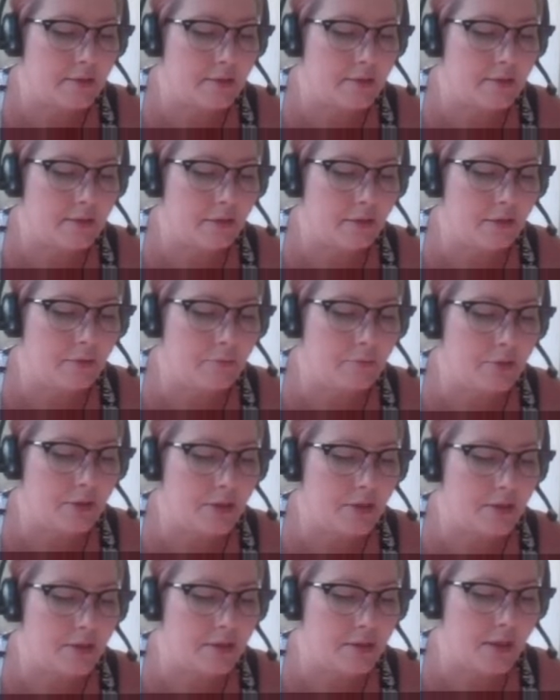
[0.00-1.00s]
delete
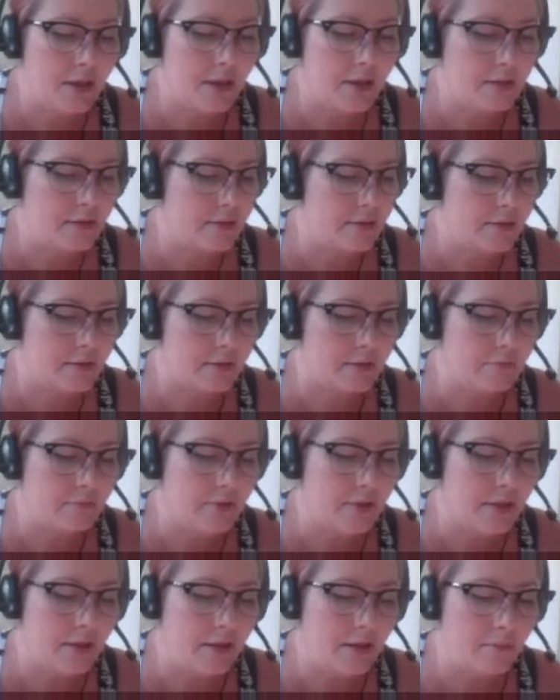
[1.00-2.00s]
brush sets,
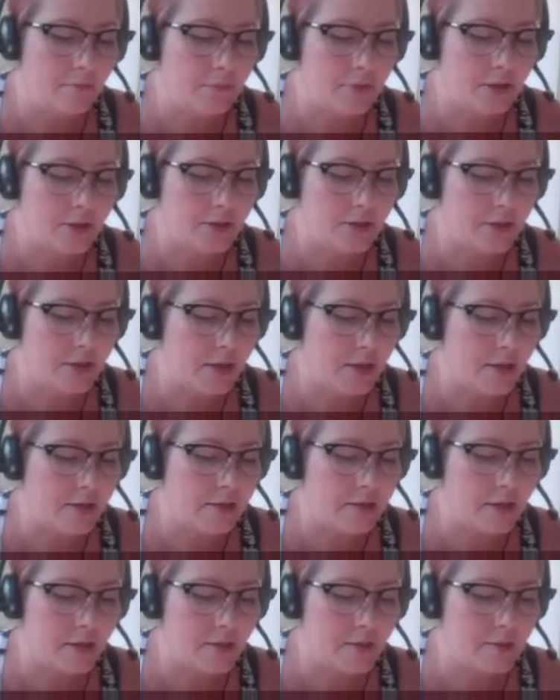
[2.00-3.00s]
rename brush sets,
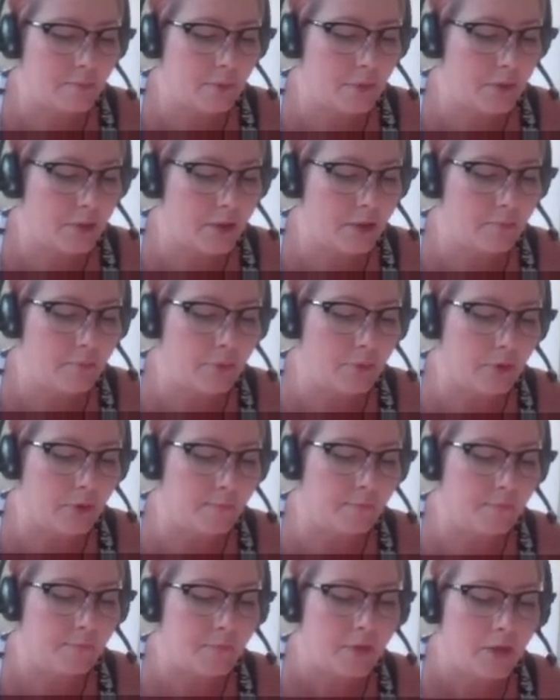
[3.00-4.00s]
export, import.
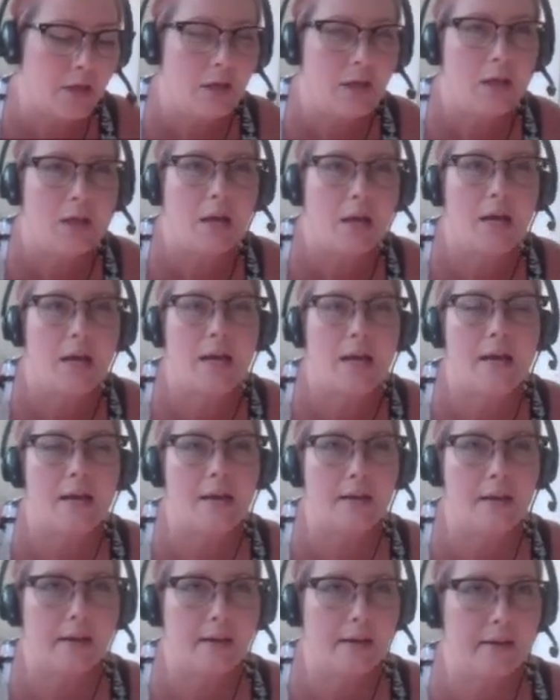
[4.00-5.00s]
And
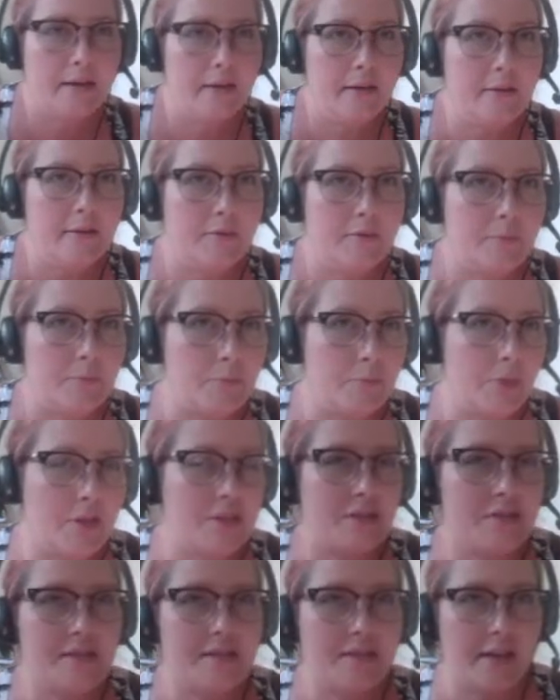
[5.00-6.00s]
I have
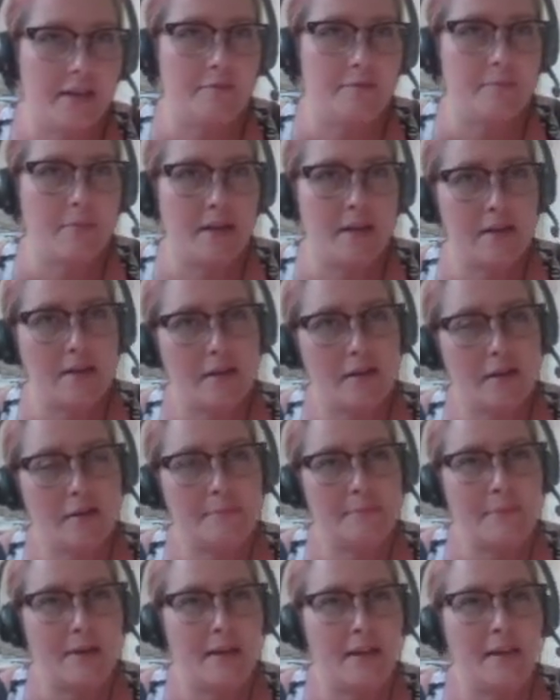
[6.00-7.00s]
brushes that I've made on
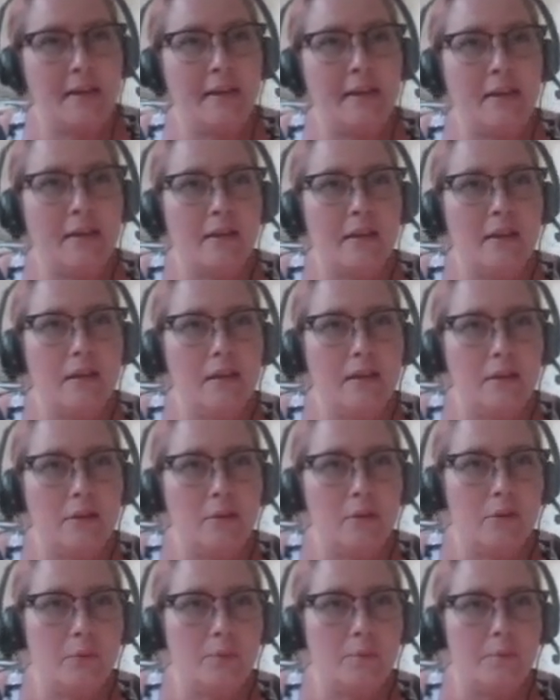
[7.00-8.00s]
my
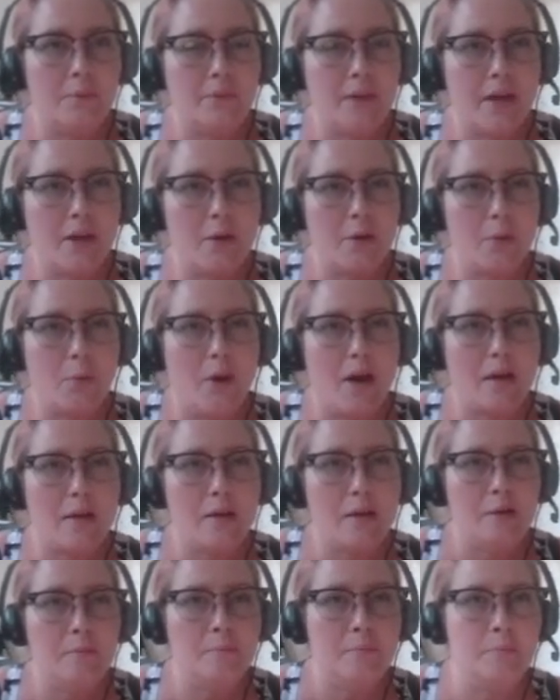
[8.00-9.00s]
other
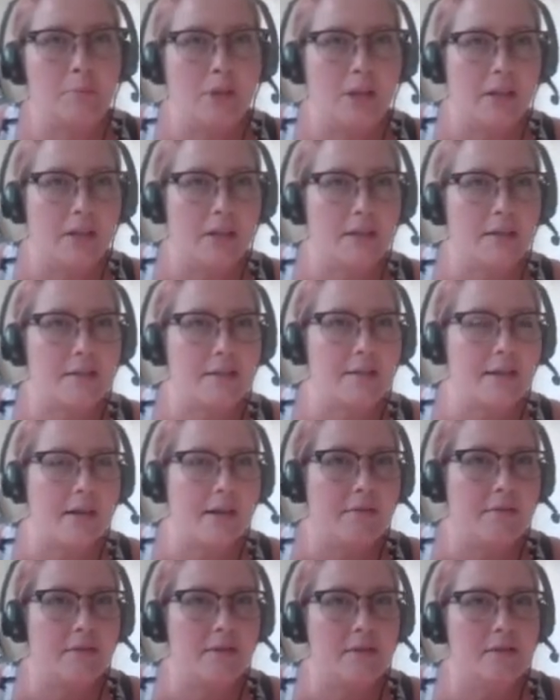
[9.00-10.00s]
Wacom products. I
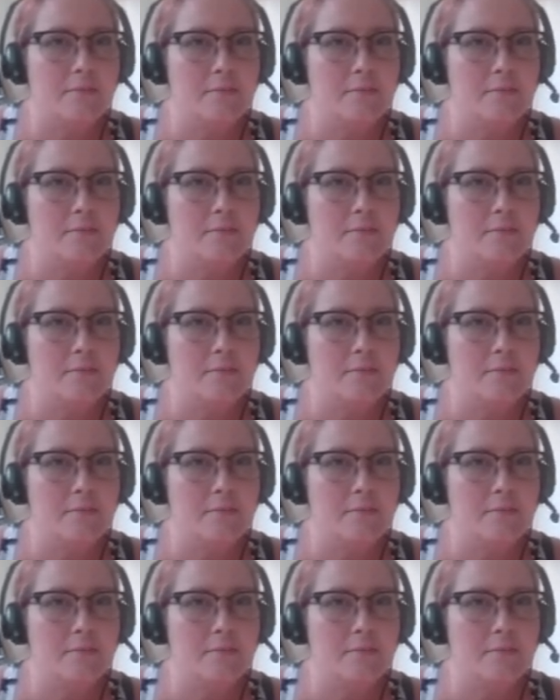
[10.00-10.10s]
have the